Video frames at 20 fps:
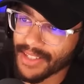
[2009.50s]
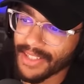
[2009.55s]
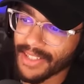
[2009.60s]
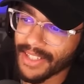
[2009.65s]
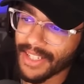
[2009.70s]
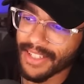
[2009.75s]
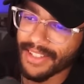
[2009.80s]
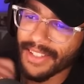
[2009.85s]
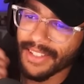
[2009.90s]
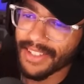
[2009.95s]

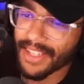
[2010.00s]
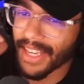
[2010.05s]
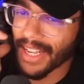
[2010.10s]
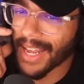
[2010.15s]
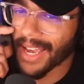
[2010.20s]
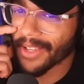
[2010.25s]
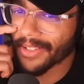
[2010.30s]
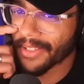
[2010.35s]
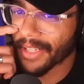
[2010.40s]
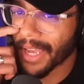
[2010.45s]
Gets his kid
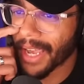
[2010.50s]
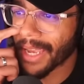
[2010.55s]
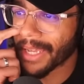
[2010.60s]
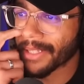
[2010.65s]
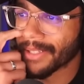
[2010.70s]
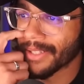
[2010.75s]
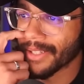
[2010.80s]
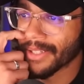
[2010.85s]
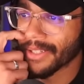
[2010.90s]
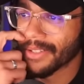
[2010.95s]

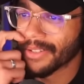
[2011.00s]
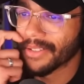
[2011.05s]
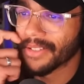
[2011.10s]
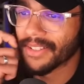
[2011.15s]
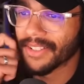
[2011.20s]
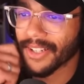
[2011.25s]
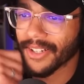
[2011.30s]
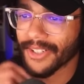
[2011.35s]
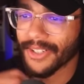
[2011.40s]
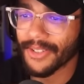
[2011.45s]
outside too.
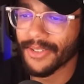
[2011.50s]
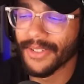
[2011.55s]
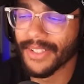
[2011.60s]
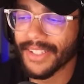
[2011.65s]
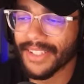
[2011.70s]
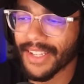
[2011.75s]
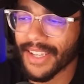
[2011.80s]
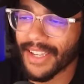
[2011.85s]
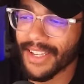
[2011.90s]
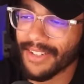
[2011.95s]
Start
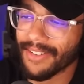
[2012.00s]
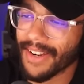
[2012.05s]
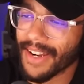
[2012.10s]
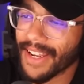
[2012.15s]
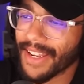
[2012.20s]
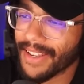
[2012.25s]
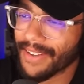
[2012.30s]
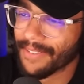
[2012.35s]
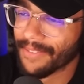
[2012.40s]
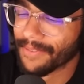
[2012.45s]
doing something,
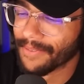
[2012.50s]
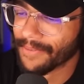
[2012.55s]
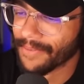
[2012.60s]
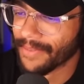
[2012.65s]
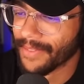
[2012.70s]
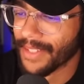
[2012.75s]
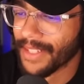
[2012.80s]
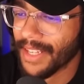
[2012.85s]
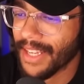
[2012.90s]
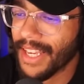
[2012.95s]
right?
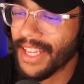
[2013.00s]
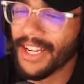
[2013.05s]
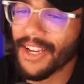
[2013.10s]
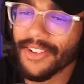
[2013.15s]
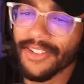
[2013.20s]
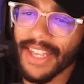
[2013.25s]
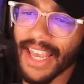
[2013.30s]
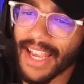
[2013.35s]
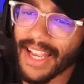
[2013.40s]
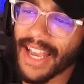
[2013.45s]
He
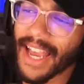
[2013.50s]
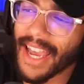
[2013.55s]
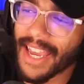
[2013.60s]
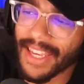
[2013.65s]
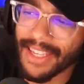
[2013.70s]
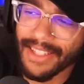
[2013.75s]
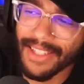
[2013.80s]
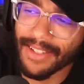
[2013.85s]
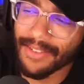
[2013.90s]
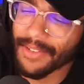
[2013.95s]
knows that
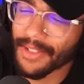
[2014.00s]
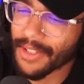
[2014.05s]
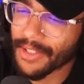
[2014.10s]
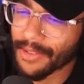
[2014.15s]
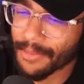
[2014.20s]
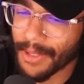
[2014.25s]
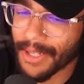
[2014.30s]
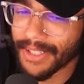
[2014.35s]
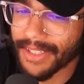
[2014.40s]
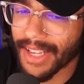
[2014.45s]
guy. He lives in a
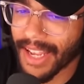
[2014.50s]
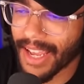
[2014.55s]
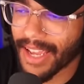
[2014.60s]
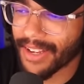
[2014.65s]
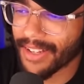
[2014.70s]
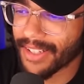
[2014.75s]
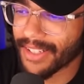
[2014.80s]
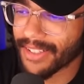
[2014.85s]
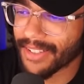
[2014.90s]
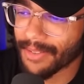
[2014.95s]
small
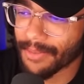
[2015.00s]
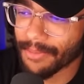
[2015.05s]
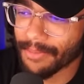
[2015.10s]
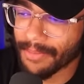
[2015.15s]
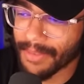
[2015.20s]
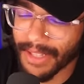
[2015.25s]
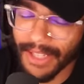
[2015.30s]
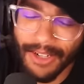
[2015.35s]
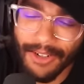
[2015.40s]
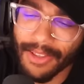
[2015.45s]
town. He's
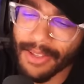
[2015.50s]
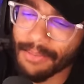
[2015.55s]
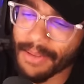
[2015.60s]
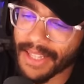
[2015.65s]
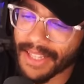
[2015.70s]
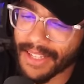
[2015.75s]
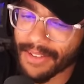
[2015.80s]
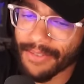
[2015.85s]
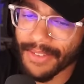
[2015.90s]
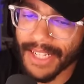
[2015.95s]
literally
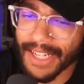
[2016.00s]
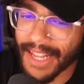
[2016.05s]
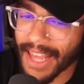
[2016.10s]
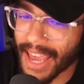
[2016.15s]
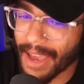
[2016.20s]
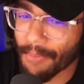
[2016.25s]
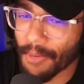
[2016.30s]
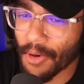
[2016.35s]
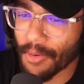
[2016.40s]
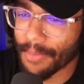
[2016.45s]
been living in
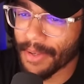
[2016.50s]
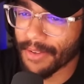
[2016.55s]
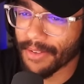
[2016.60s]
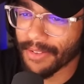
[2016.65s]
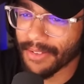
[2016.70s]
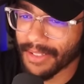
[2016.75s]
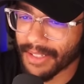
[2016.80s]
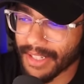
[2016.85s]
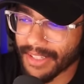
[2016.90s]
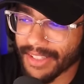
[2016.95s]
that
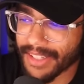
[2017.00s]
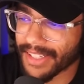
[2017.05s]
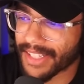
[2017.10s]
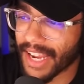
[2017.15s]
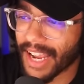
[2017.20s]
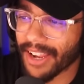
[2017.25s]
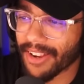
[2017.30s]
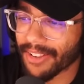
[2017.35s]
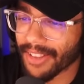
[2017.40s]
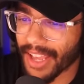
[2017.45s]
moment his
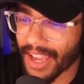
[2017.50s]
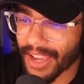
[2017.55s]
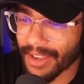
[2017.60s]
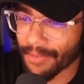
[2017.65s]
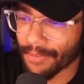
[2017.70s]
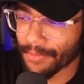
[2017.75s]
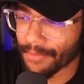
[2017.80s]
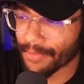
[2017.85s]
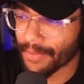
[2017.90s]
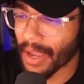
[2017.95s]
entire
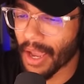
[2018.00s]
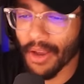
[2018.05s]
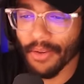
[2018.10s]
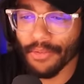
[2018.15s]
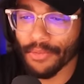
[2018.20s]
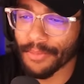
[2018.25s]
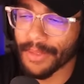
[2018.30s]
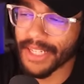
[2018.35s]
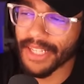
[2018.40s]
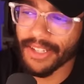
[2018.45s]
life.
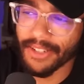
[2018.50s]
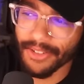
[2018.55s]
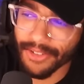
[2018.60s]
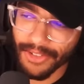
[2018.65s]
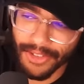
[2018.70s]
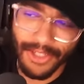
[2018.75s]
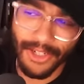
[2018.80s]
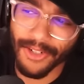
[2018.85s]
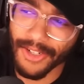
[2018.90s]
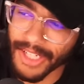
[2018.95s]
However many
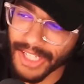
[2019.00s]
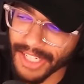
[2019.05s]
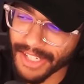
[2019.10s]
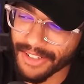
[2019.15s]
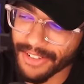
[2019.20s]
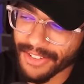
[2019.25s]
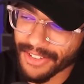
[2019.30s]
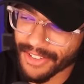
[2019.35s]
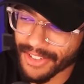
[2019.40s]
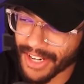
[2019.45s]
years, 30
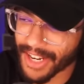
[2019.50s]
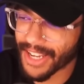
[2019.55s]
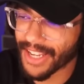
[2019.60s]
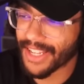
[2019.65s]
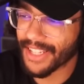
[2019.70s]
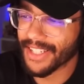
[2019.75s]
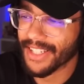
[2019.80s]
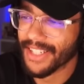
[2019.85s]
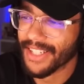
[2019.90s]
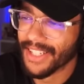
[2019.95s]
years,
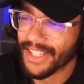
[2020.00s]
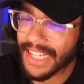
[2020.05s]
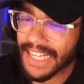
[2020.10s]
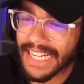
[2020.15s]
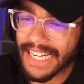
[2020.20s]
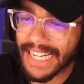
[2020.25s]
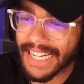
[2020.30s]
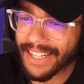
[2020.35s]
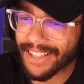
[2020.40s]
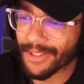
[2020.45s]
right? He
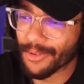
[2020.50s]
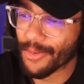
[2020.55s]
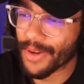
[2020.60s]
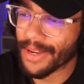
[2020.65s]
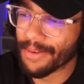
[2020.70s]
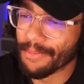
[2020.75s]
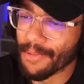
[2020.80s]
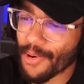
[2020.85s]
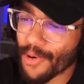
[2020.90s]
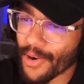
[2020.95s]
needed to
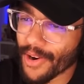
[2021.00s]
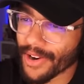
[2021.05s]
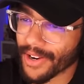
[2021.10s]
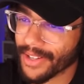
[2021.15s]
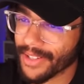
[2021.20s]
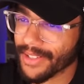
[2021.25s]
win more.